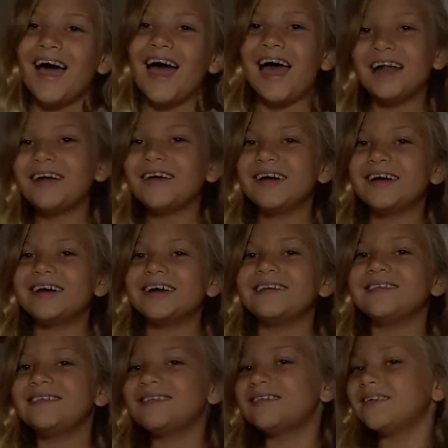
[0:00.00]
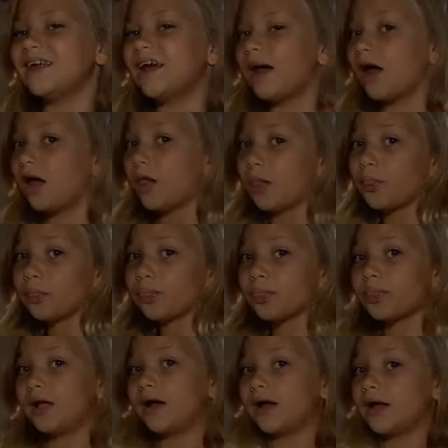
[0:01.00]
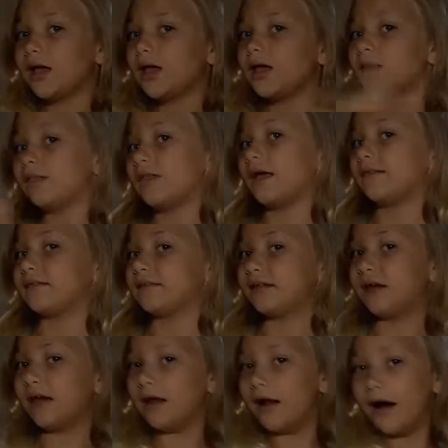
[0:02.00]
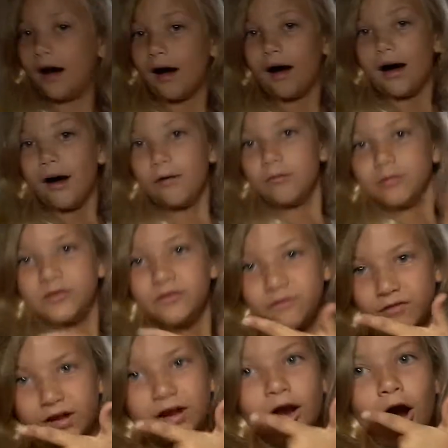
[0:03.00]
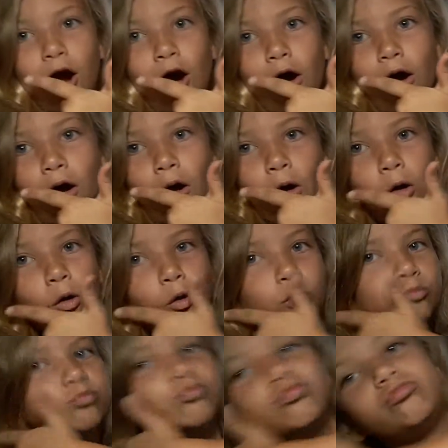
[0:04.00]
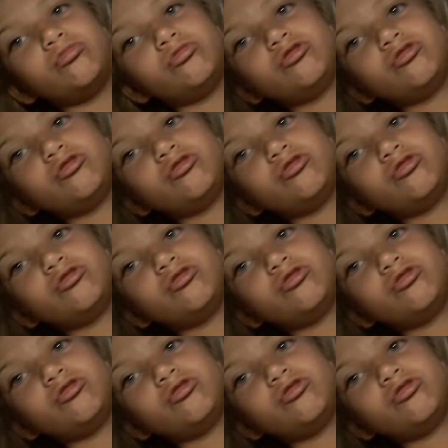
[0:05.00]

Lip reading: Anyways, let's get on with the video.